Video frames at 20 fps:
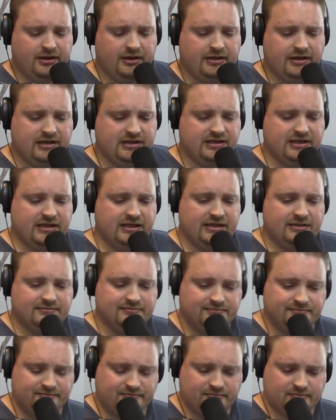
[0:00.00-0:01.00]
Let's see.
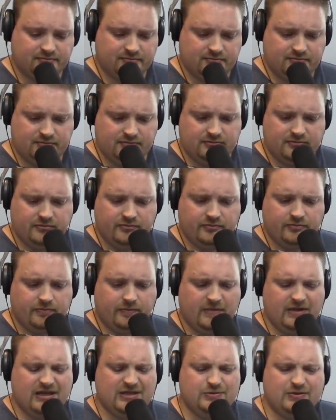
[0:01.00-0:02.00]

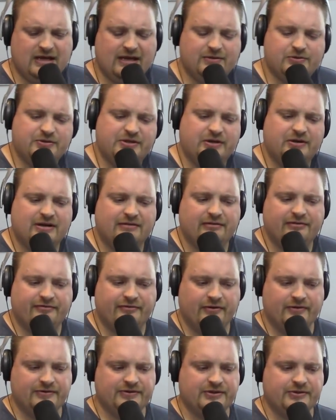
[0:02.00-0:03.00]
That's what happens when you don't have a
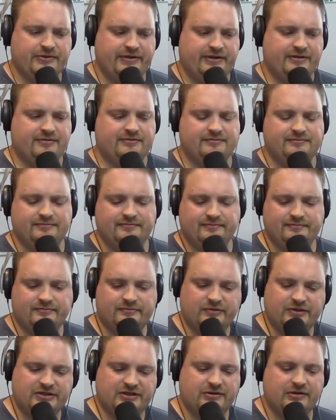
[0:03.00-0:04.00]
phone screener.
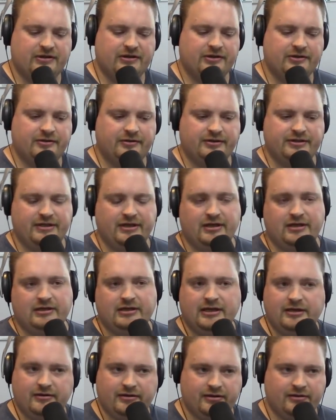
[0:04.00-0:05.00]
Wants to know how to cook dog.
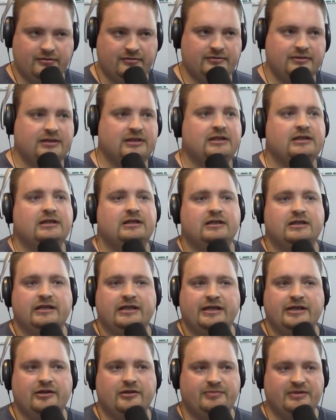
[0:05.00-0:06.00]
I don't know. Like
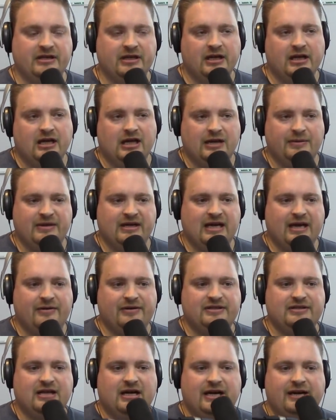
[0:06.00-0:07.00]
any other people. I mean,
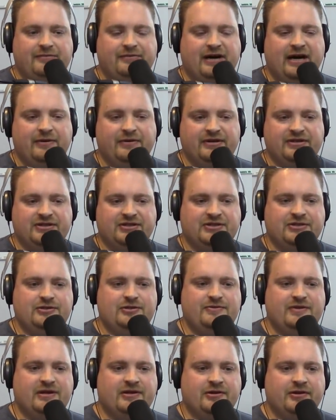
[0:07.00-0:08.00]
I would
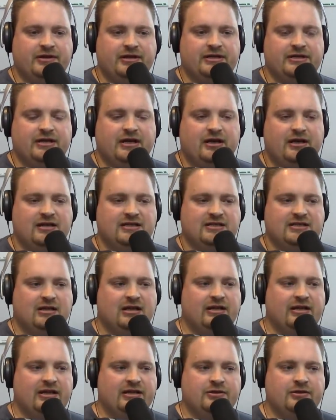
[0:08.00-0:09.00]
assume that cooking dog is a
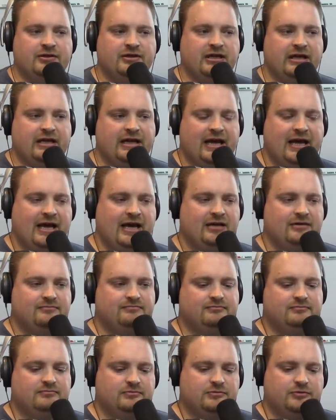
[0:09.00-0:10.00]
lot like cooking cat
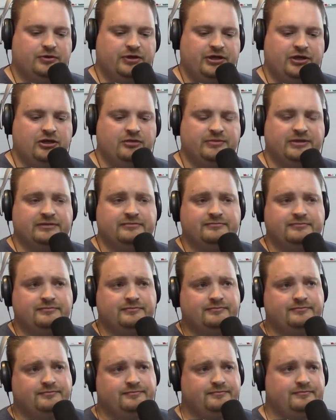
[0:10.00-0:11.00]
or human.
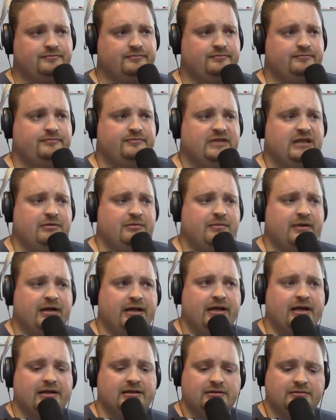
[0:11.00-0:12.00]
That'd be my
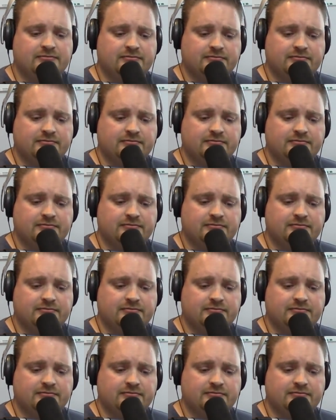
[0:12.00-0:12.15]
guess.